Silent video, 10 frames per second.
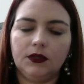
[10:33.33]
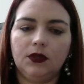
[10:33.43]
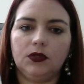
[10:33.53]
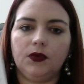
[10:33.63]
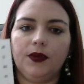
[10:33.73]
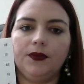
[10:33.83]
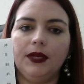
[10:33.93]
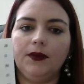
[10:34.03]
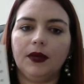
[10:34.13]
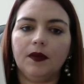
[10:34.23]
So I really
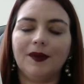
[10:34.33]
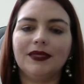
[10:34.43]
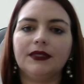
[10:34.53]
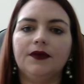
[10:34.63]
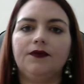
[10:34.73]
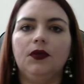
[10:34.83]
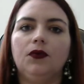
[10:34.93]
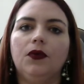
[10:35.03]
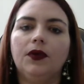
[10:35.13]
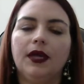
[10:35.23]
recommend, if you
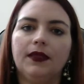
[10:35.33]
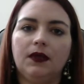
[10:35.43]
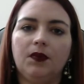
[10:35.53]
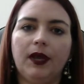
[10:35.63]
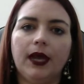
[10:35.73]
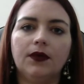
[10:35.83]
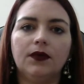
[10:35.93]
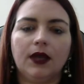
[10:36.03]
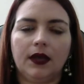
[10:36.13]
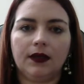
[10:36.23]
don't get the planner that